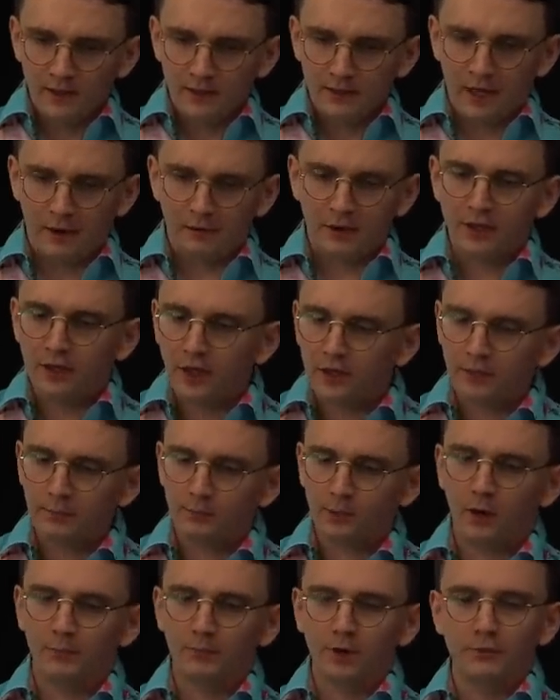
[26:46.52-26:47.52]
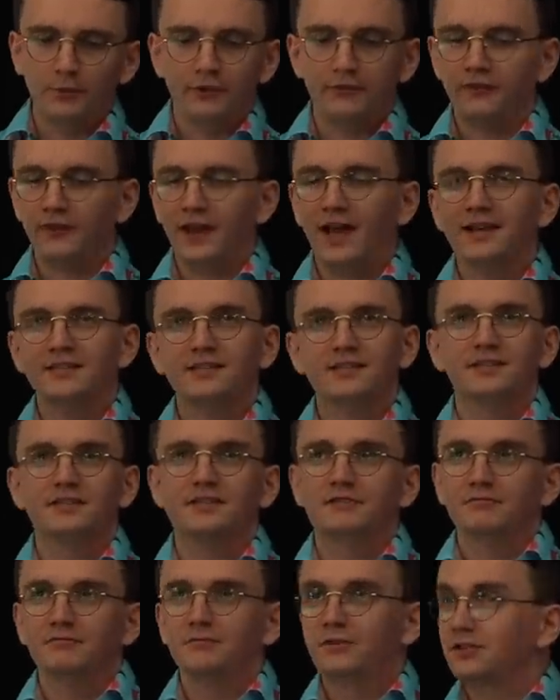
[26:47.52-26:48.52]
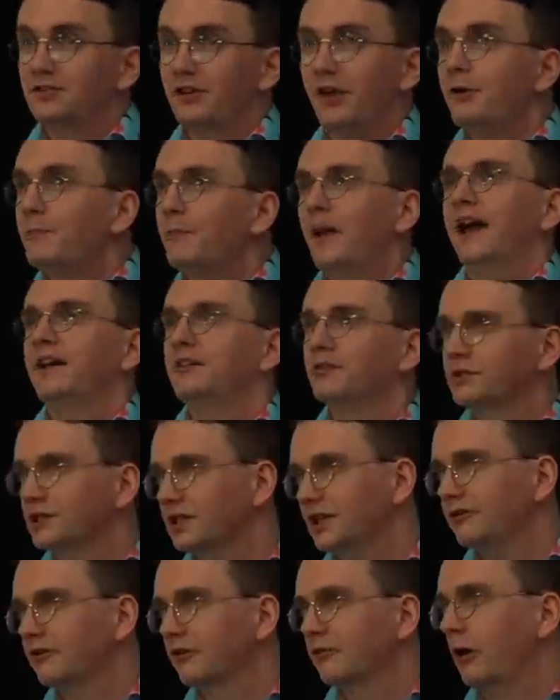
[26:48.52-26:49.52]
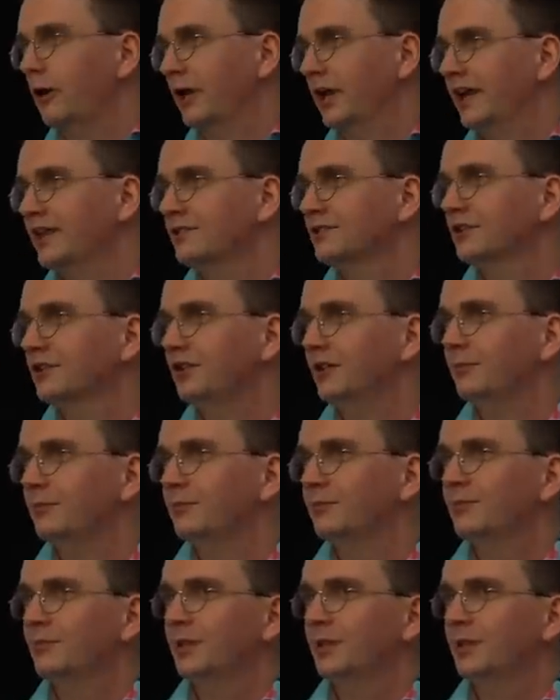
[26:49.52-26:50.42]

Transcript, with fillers: Now, another problem with flags is there's no penalty for running into them.